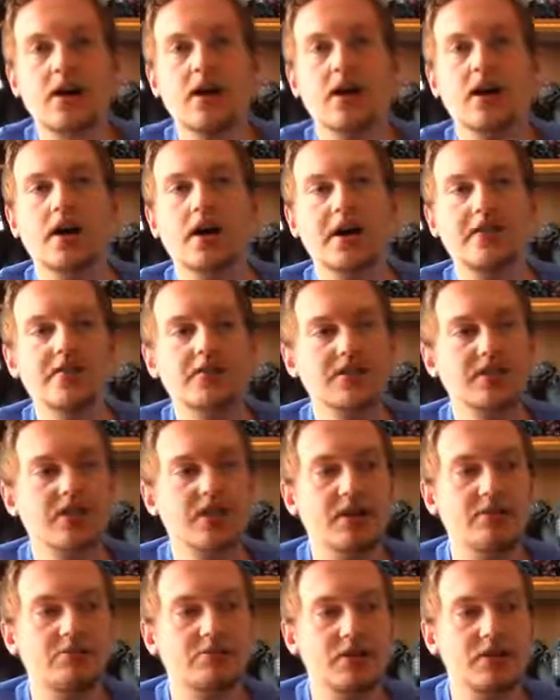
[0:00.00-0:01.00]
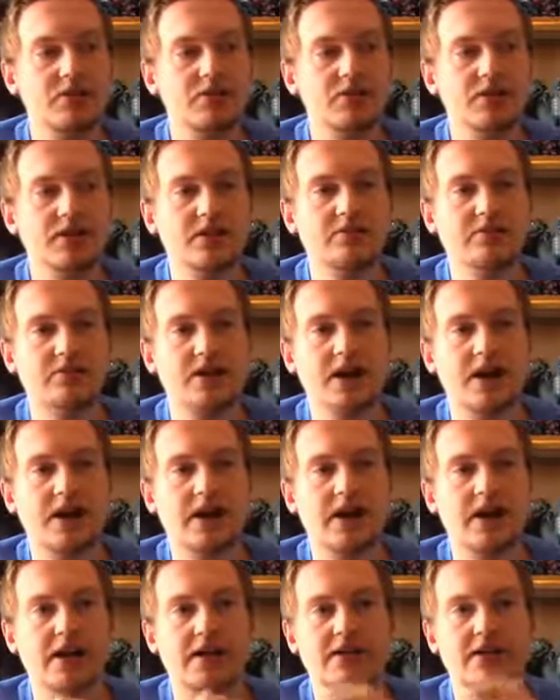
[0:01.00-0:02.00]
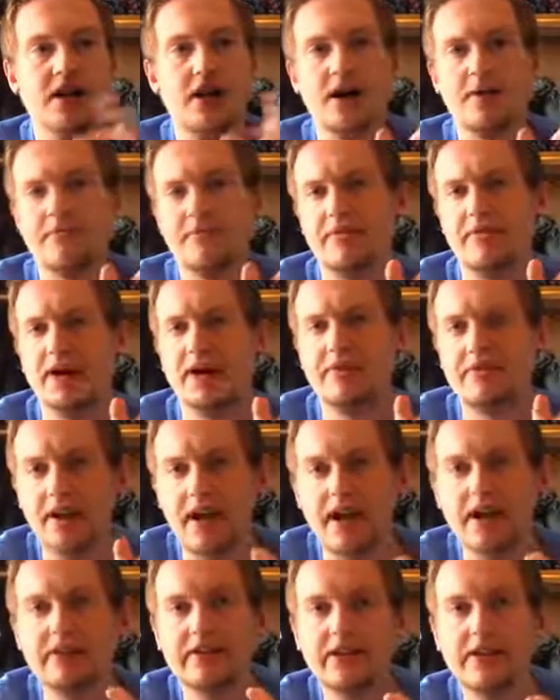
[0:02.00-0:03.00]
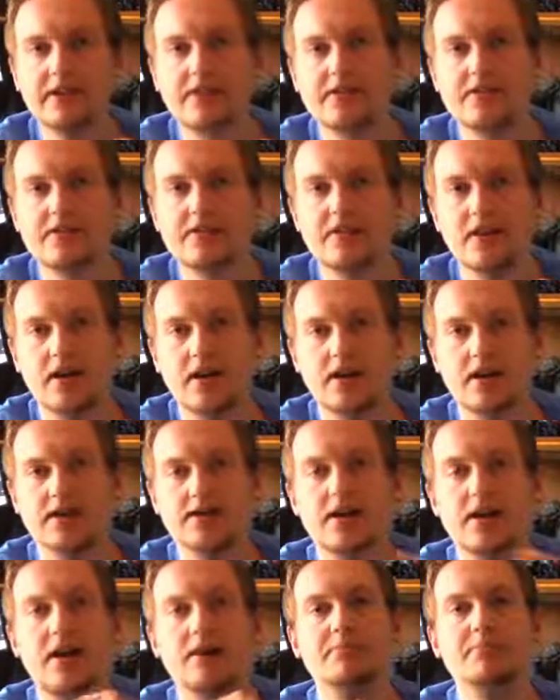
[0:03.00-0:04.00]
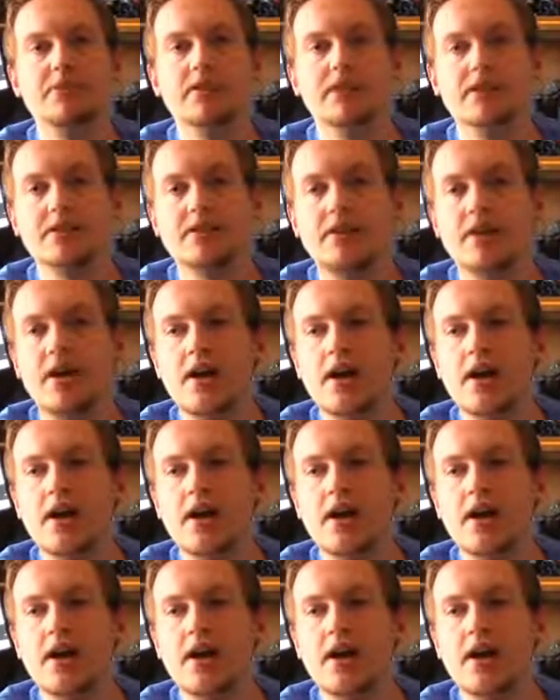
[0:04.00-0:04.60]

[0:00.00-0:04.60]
ever since I posted my top 5 aliens top list,